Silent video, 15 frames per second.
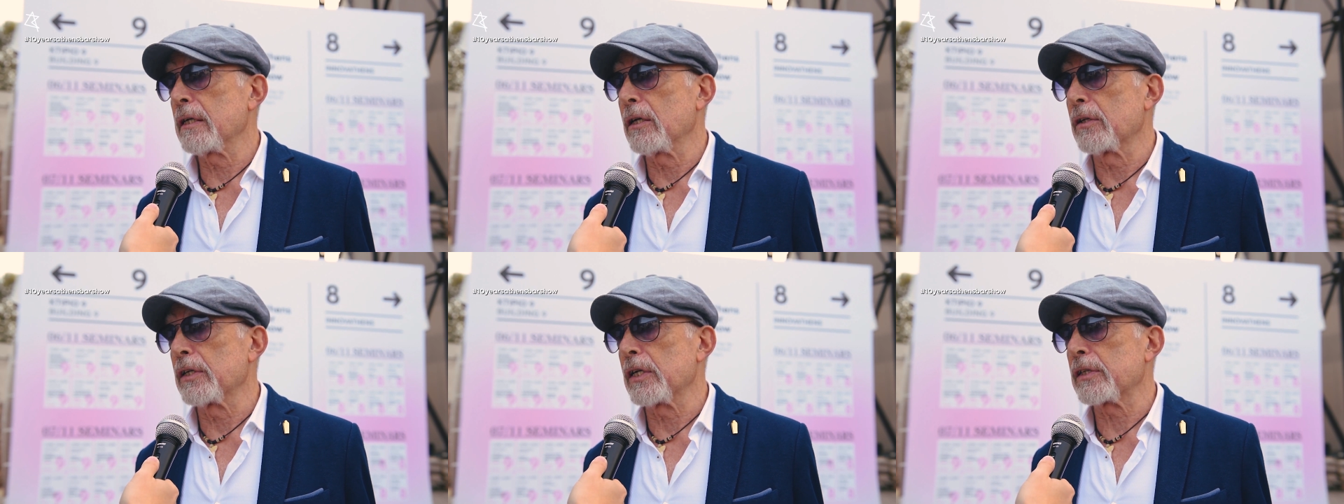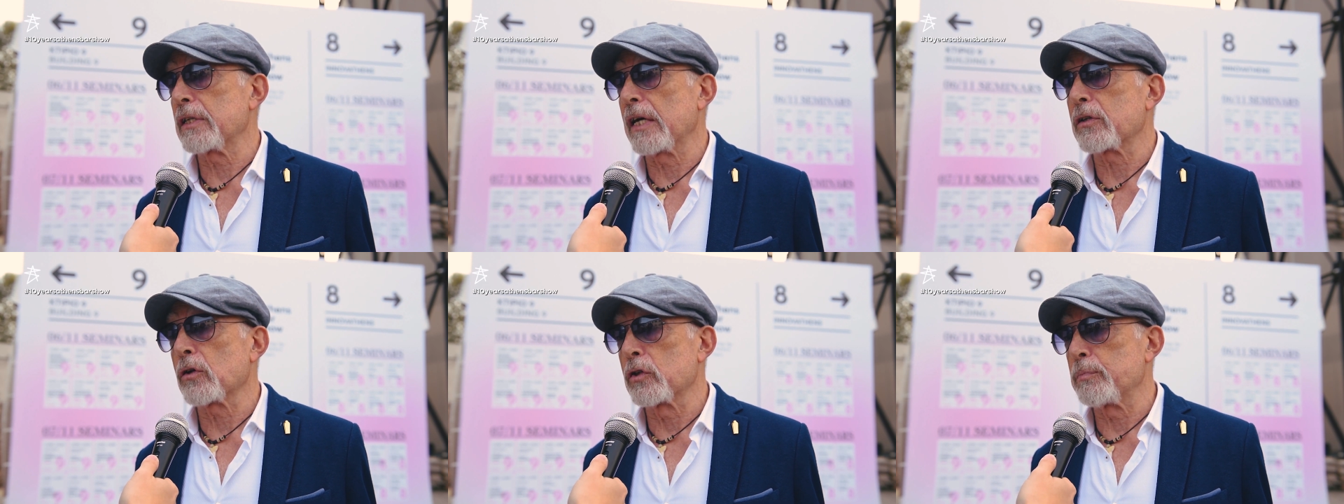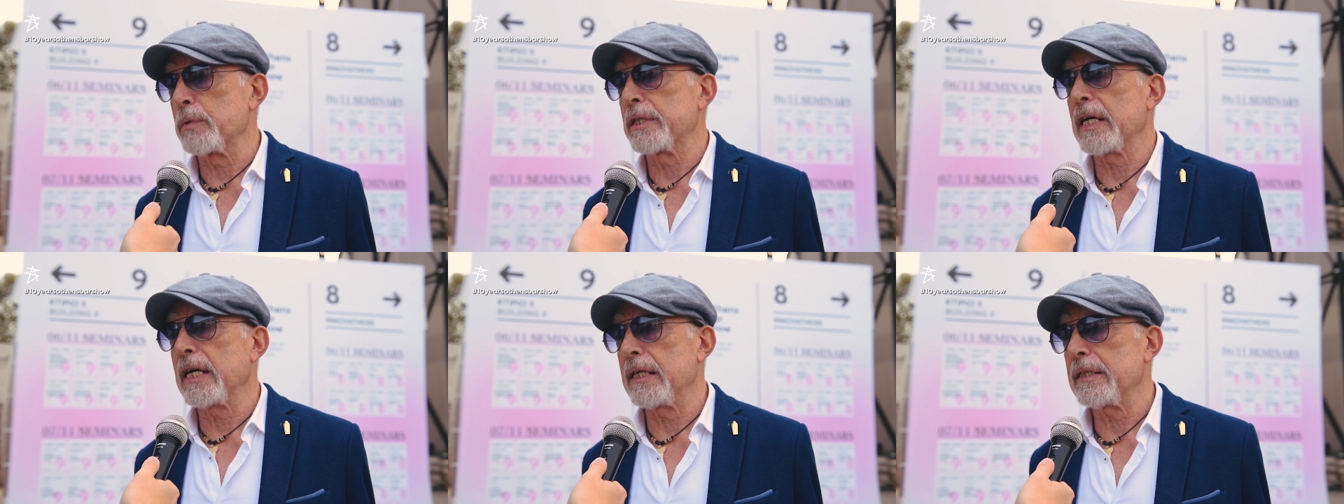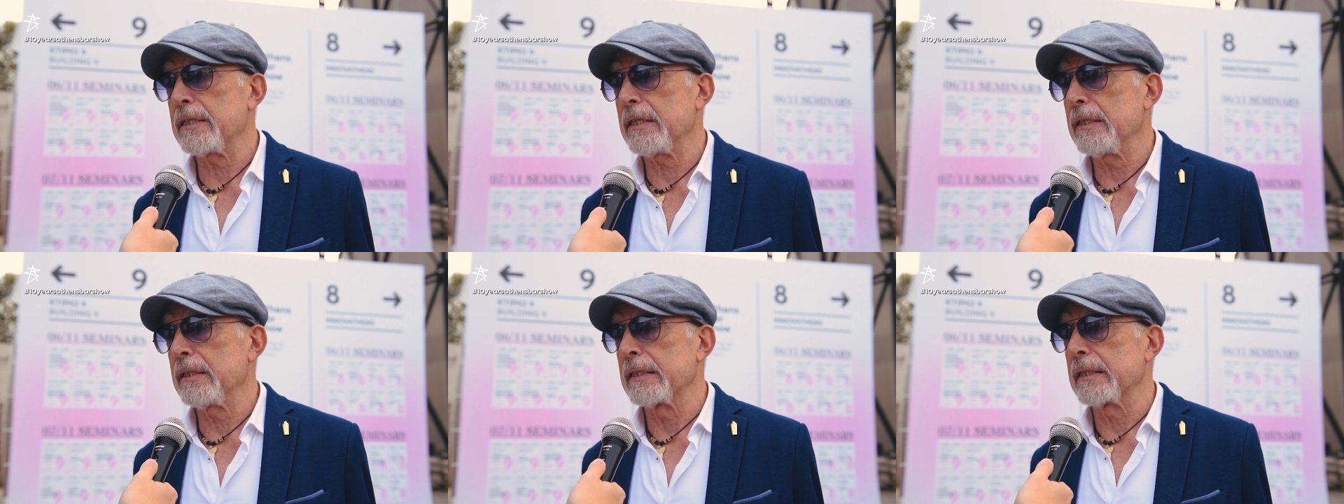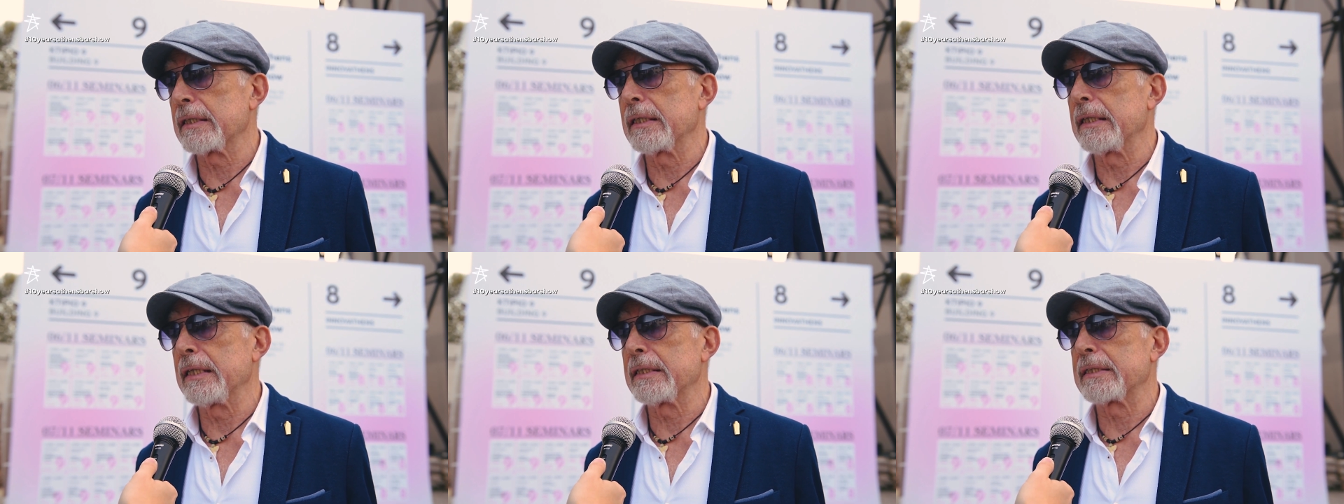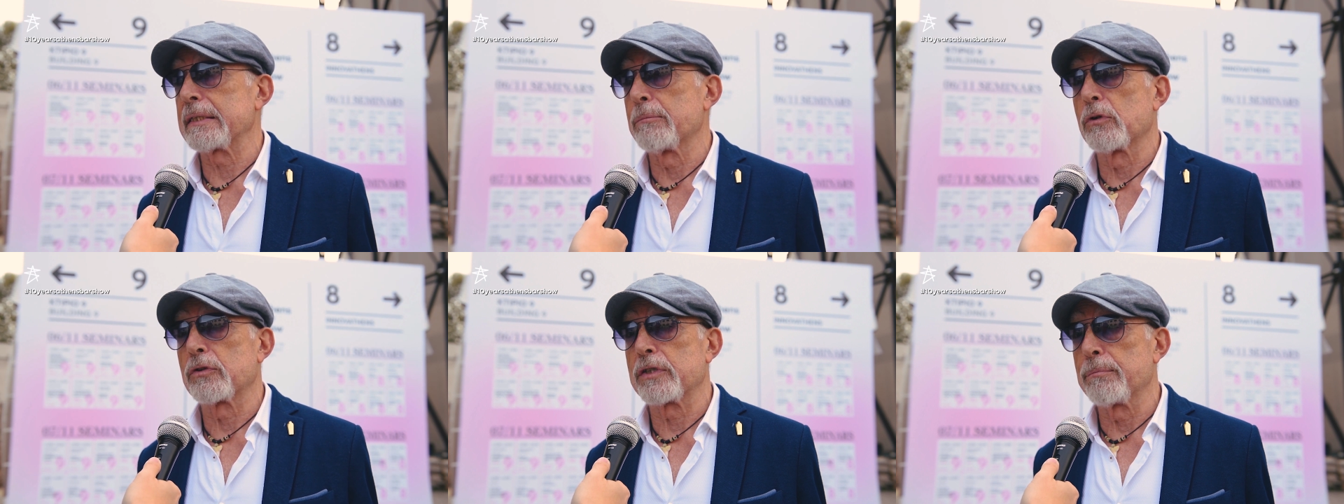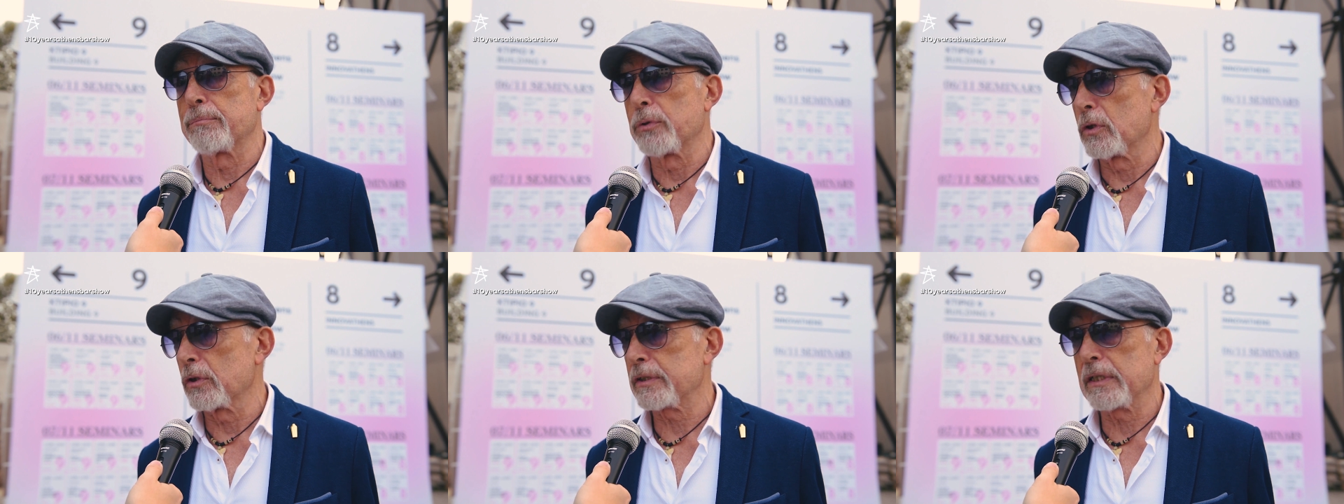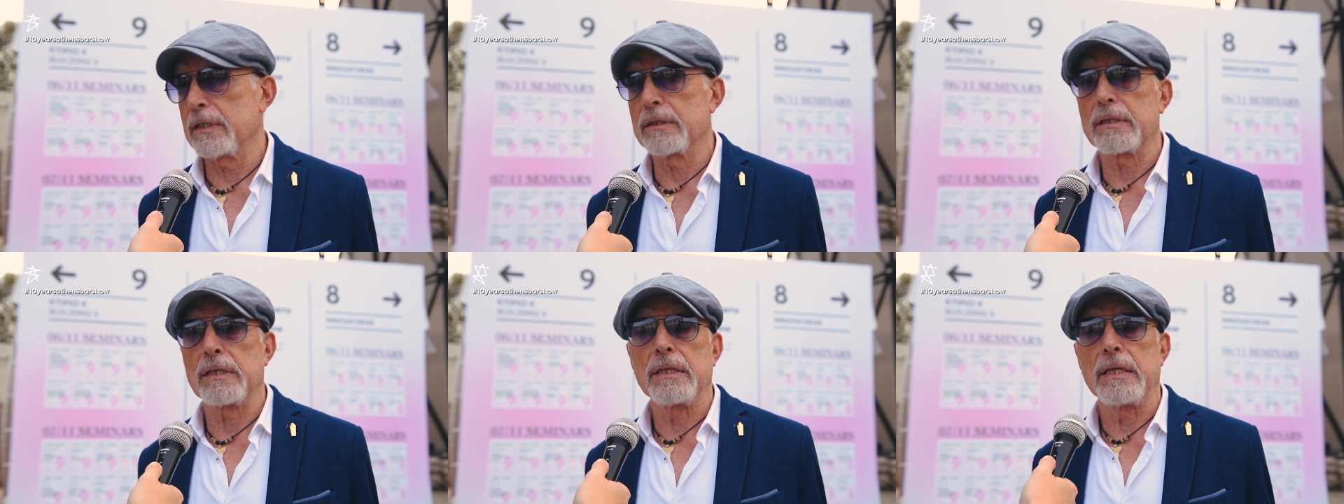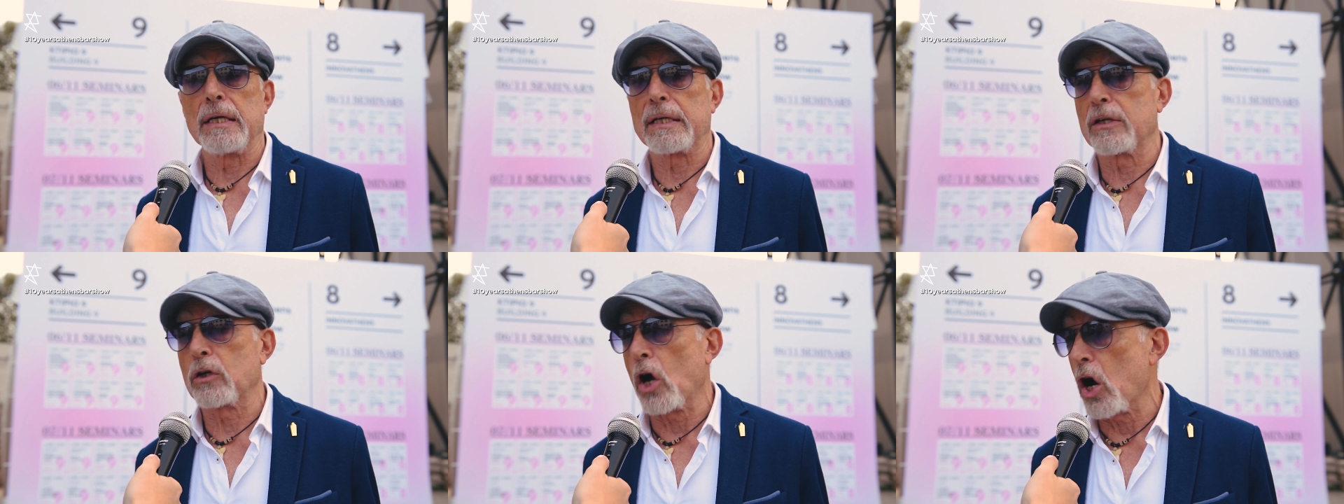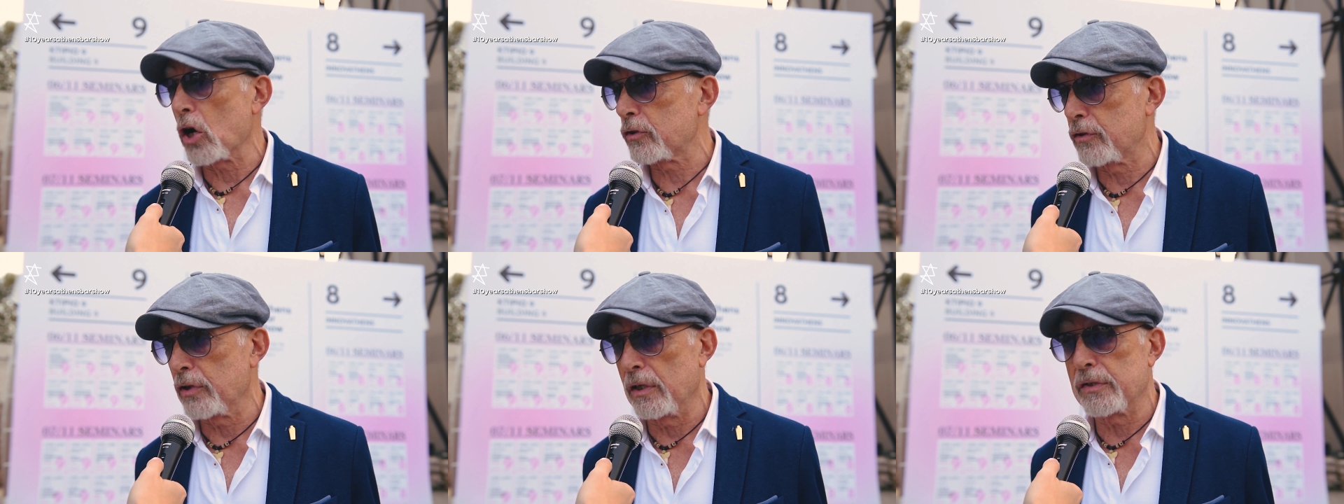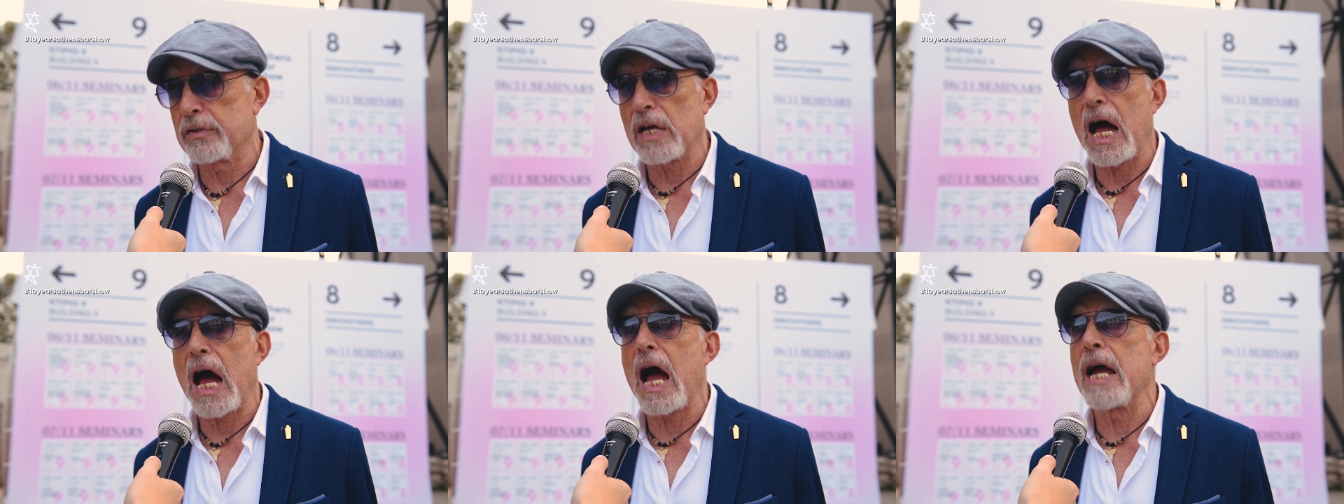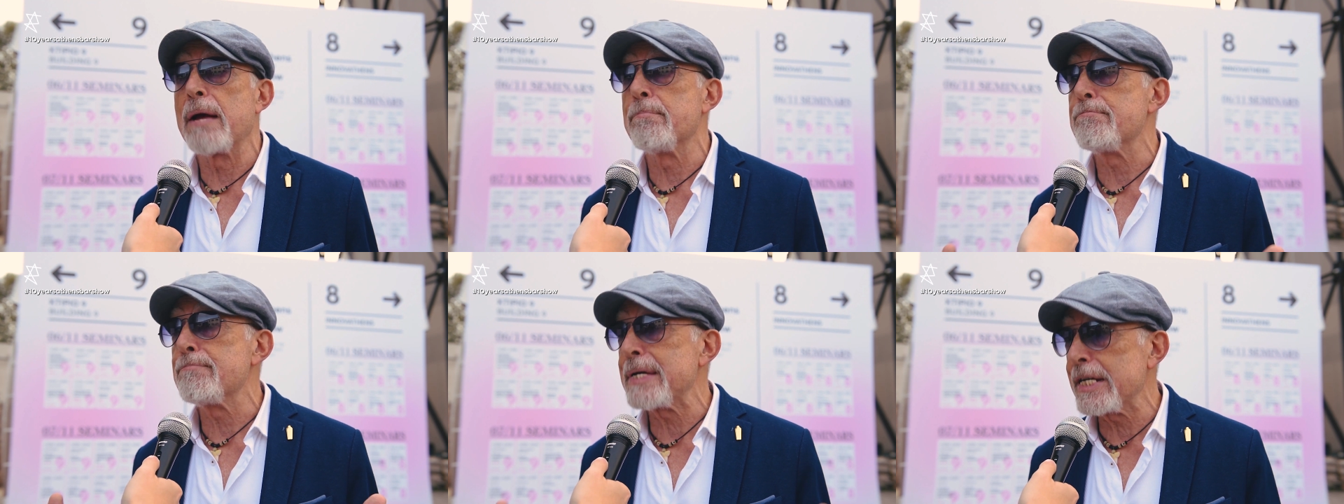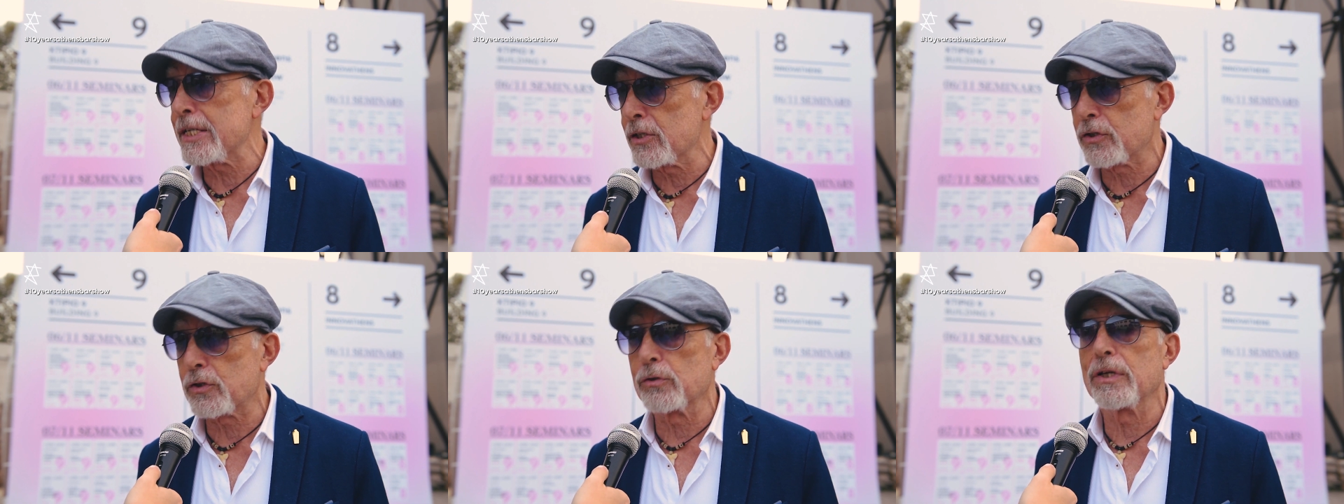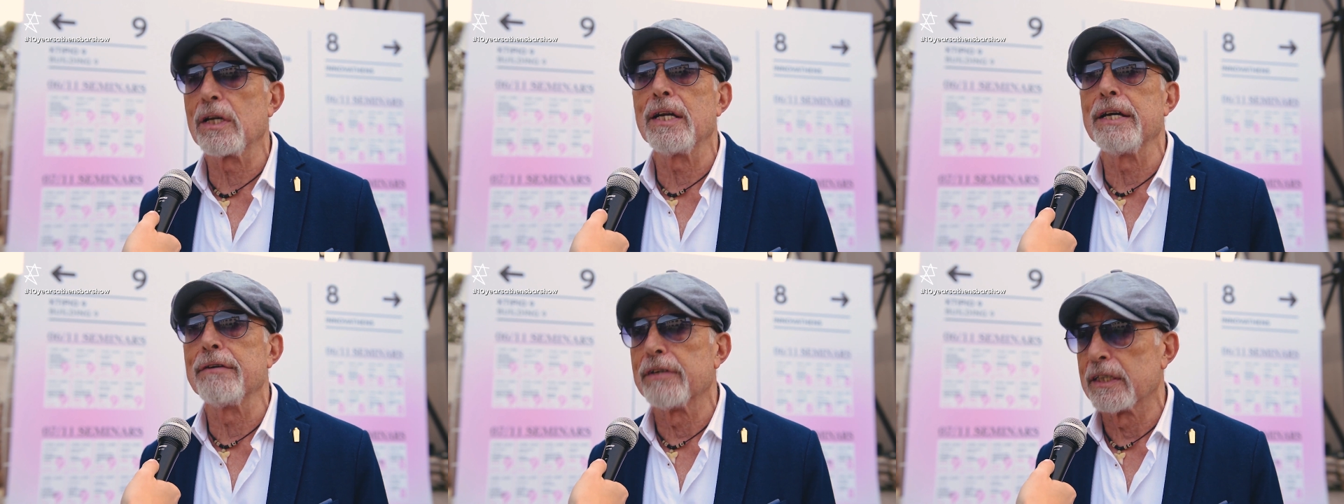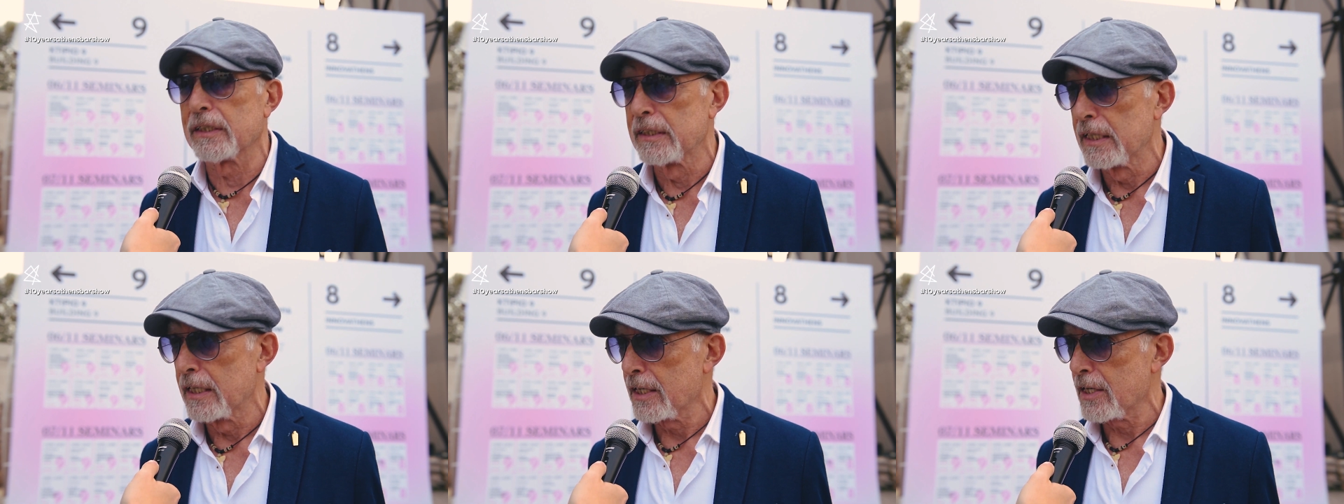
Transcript: You know the, that hospitality is the most important. The, the, cocktails are a means to deliver,